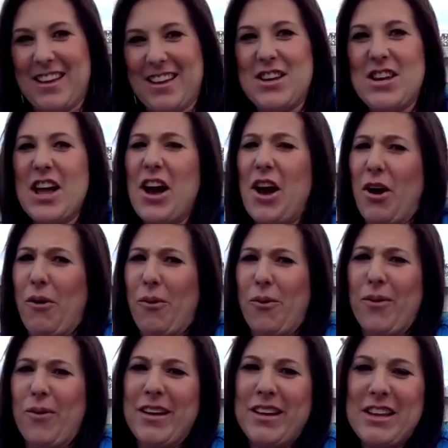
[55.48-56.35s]

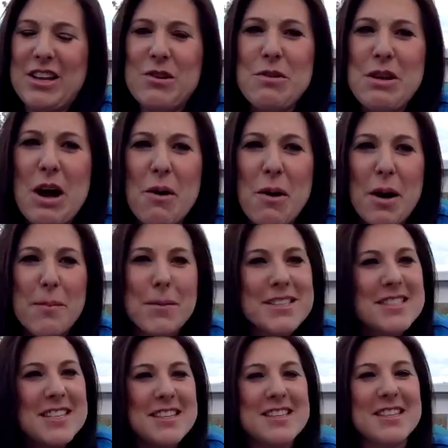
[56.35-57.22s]
No, you know I'm a
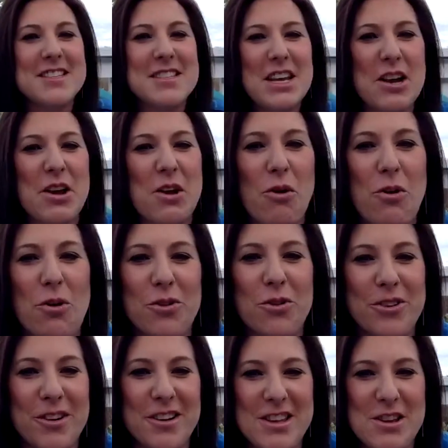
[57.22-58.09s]
season ticket
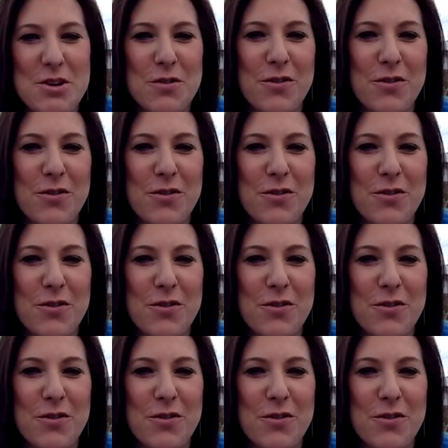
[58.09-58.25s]
holder at